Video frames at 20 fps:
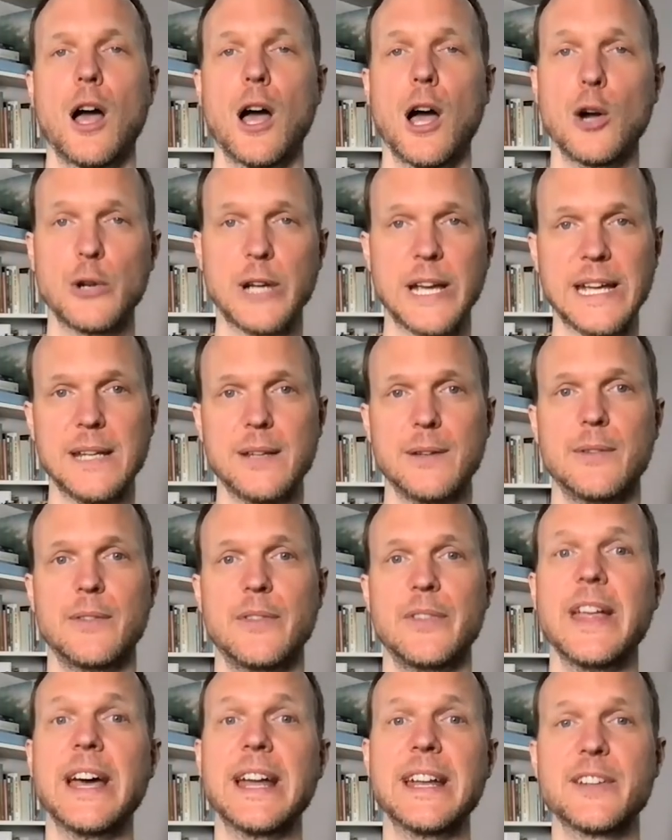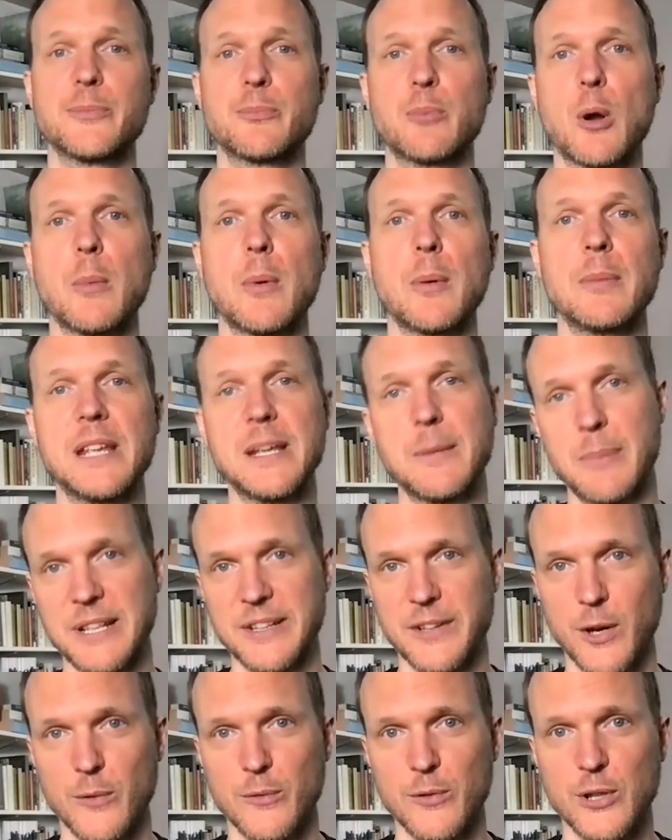Okay, that is probably a
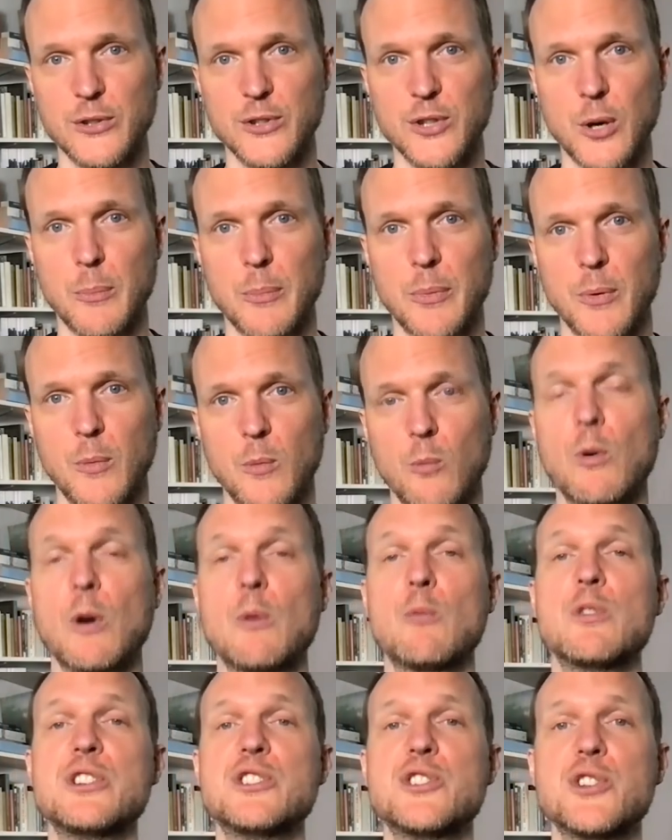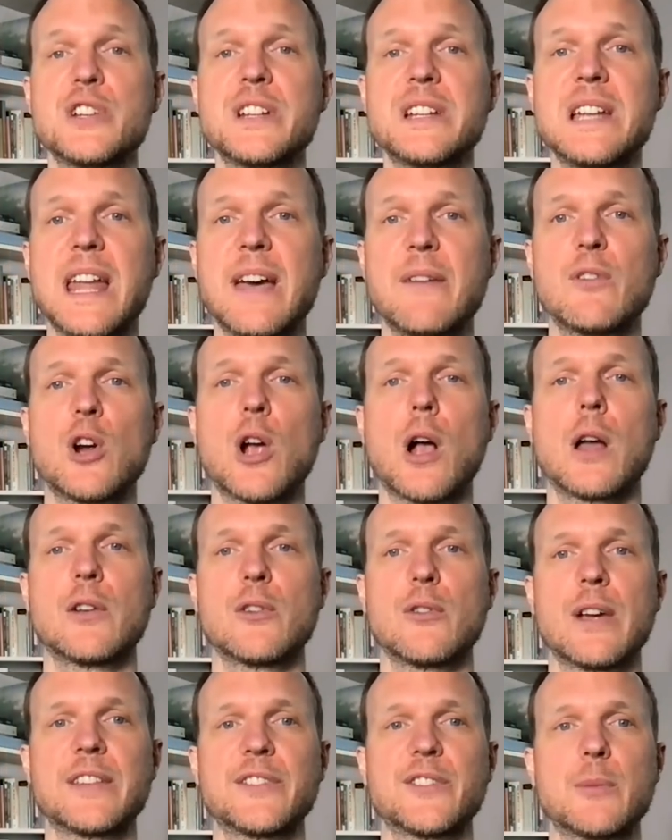bit over the top. What we should never
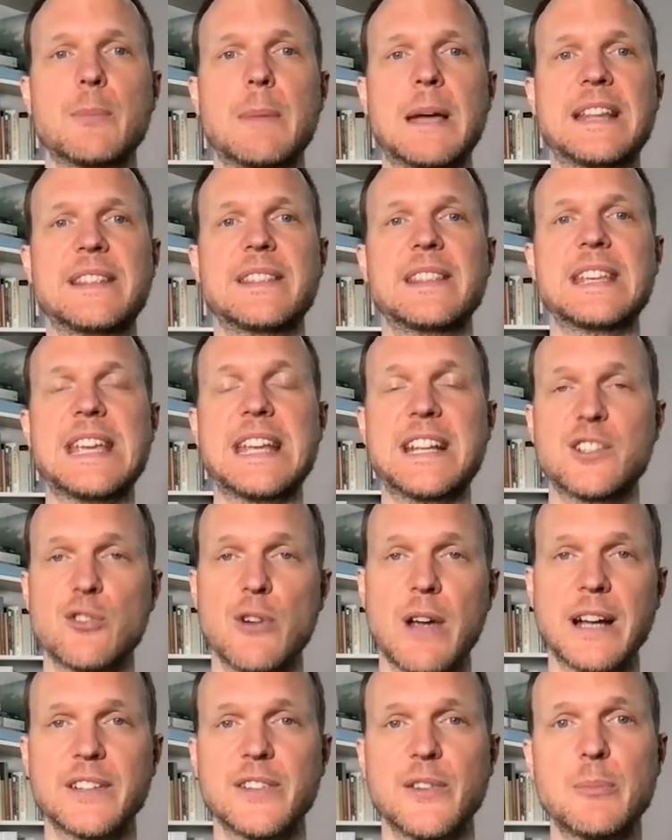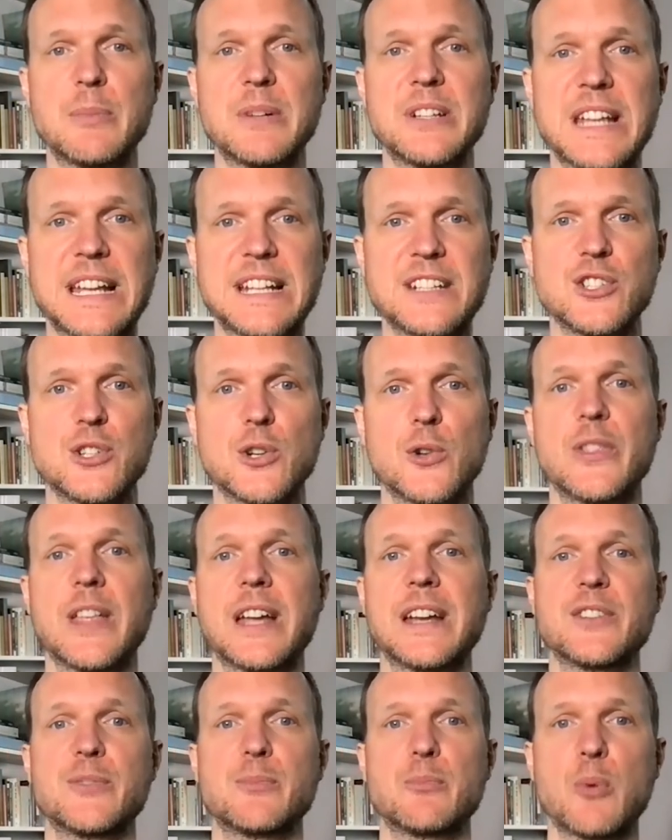underestimate, the interactive potential
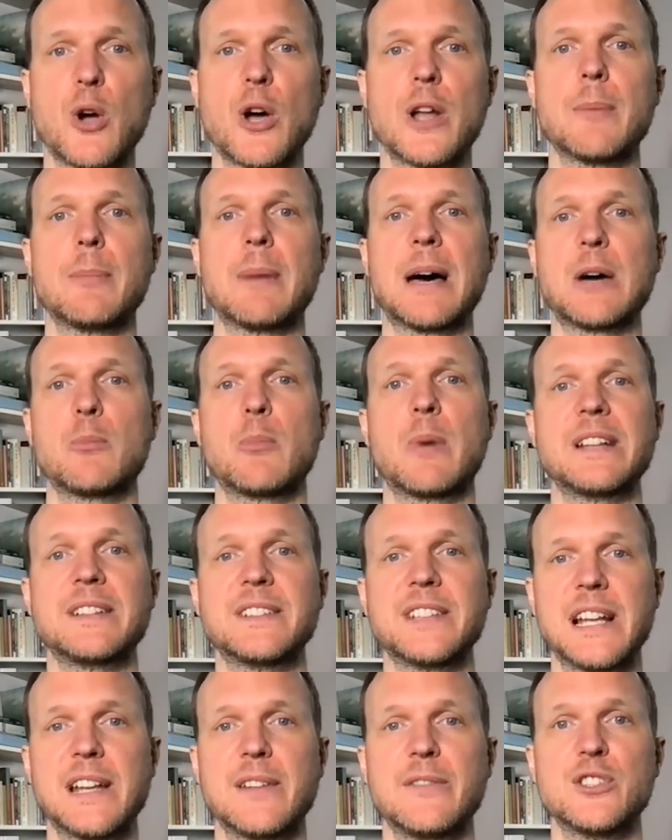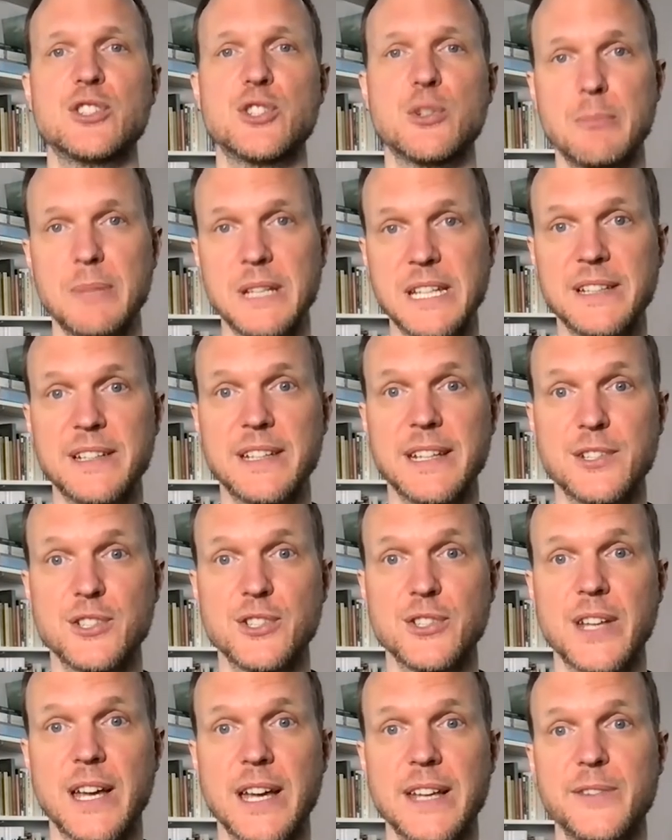that is brought about by television being
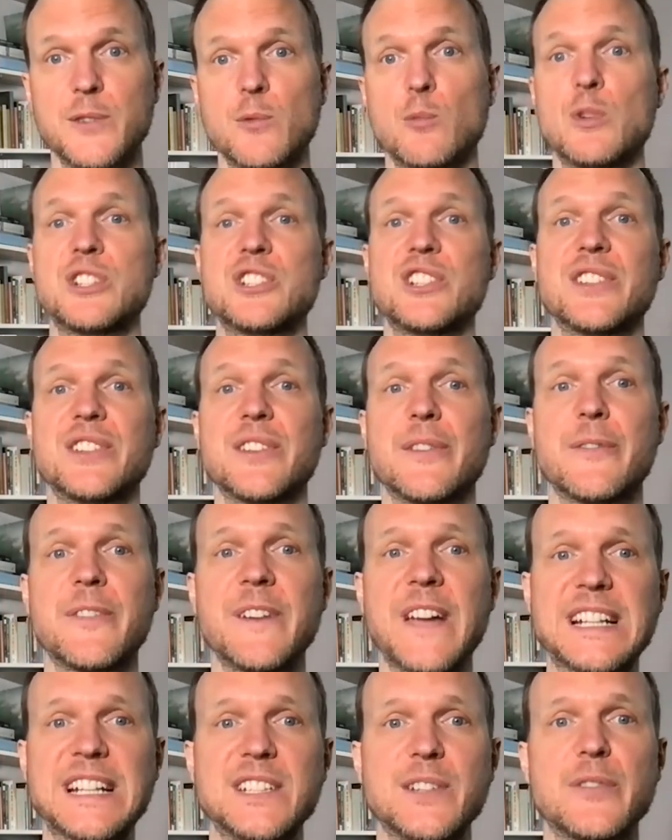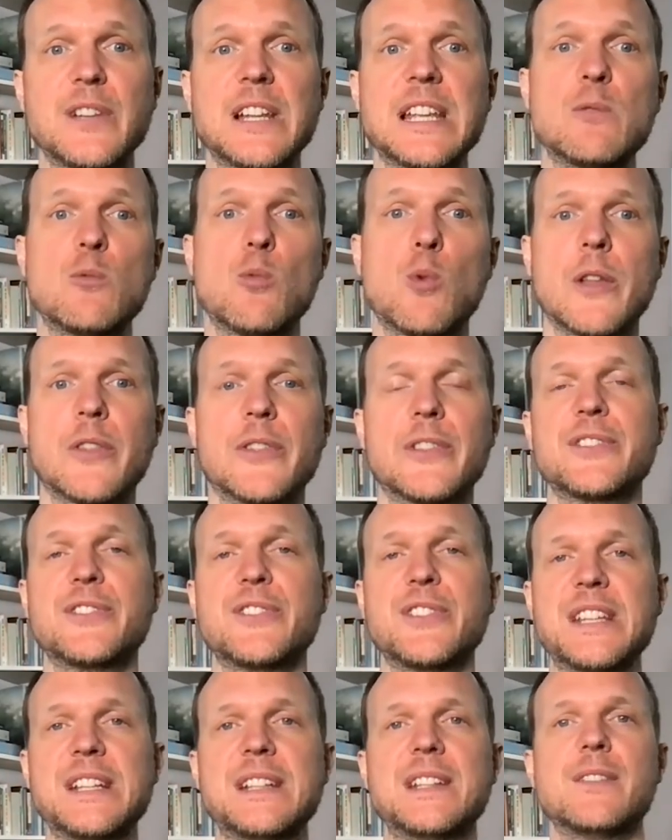digitized, which is effectively what the
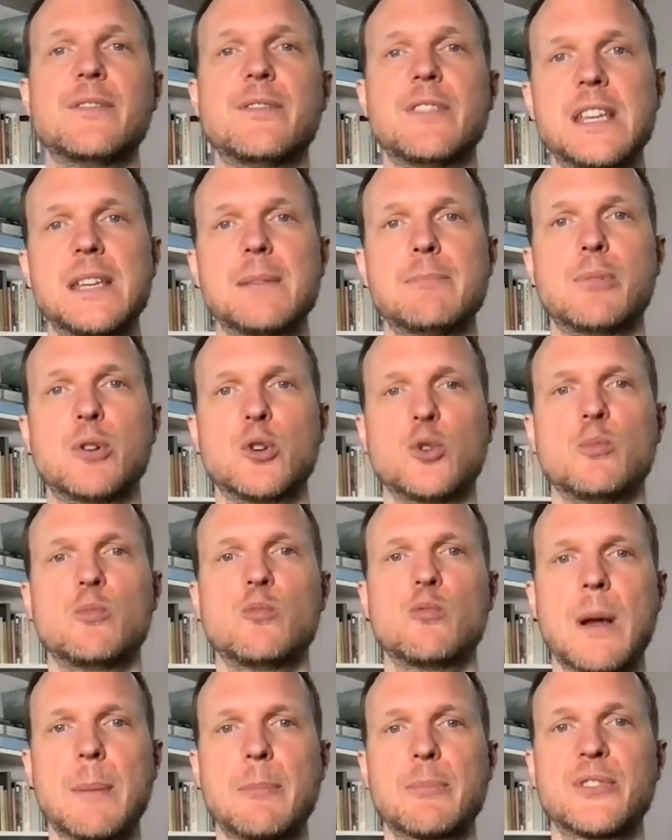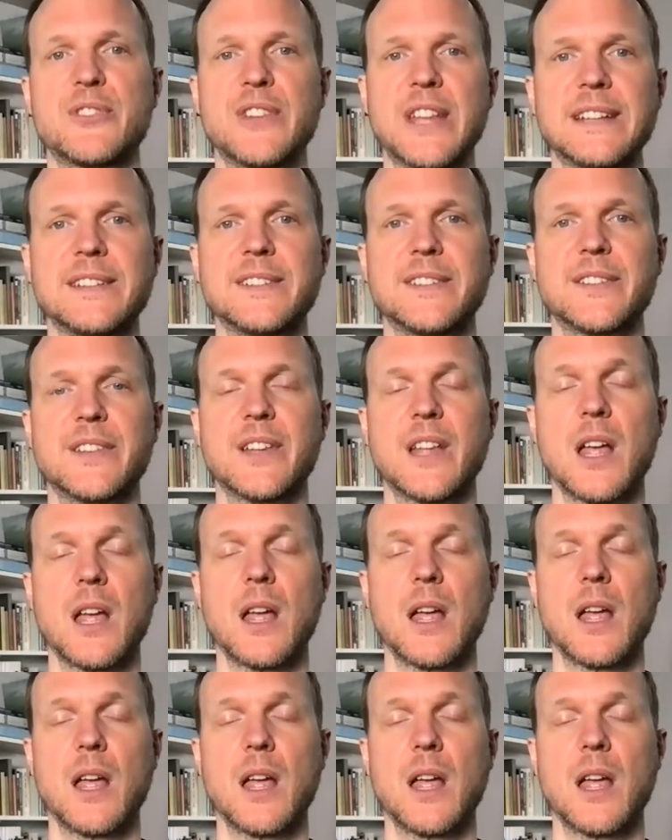CTV boom represents.